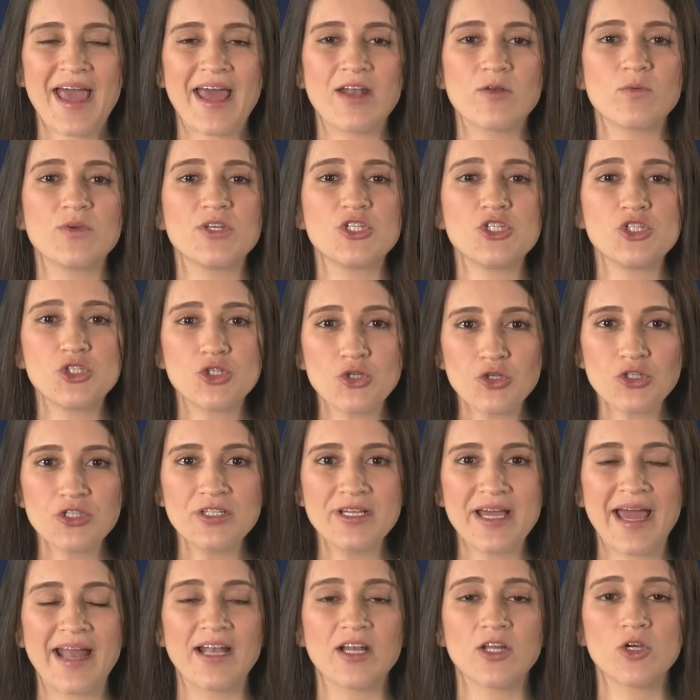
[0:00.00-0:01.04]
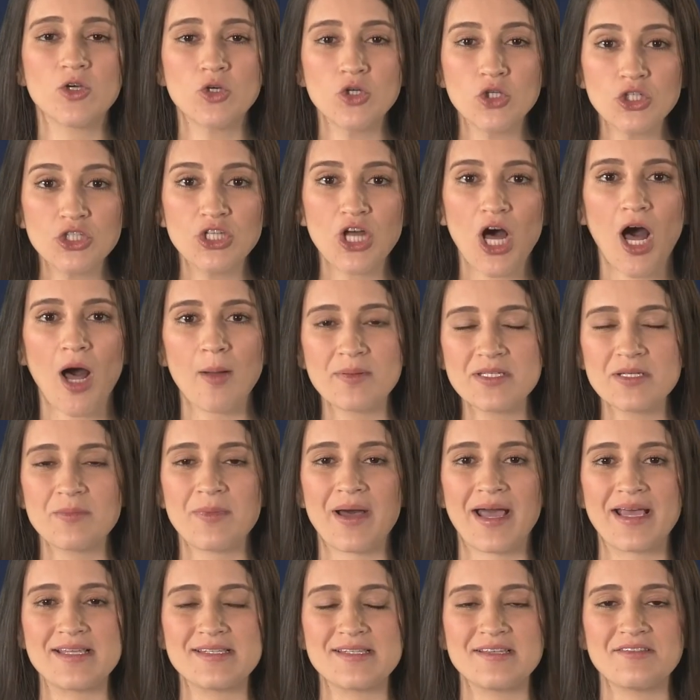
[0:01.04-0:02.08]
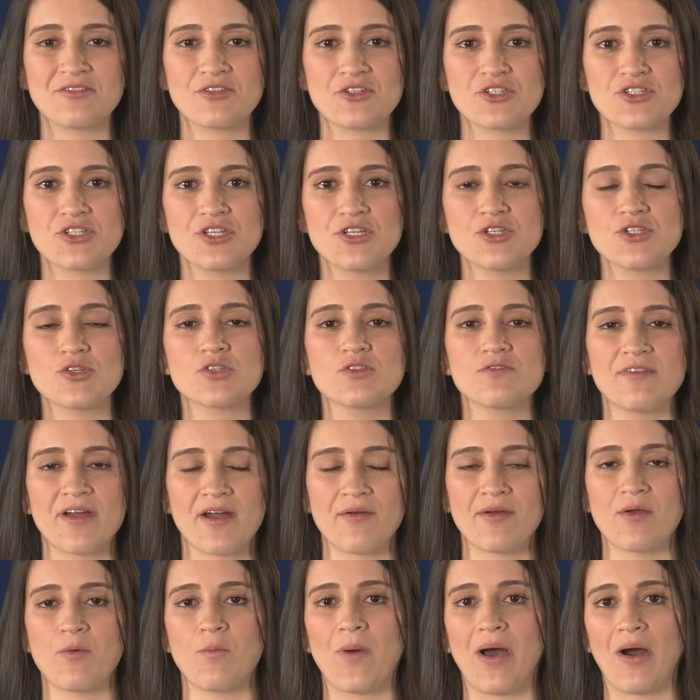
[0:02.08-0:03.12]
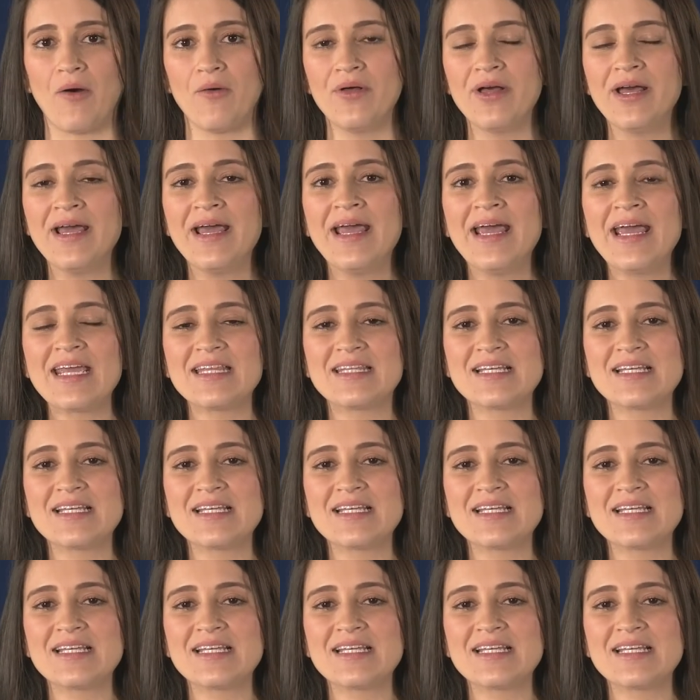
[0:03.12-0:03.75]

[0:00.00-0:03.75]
and we should and could optimize interstitials very well. It